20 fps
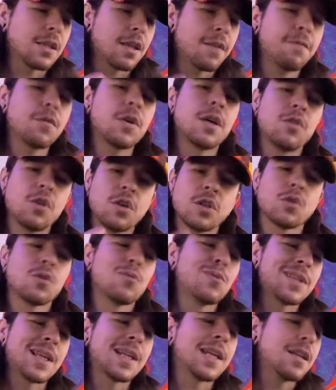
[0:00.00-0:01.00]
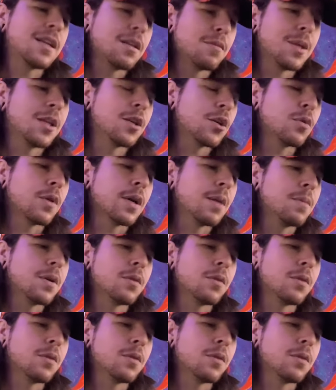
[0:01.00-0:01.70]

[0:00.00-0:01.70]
They feel like they're doing what they need to be doing.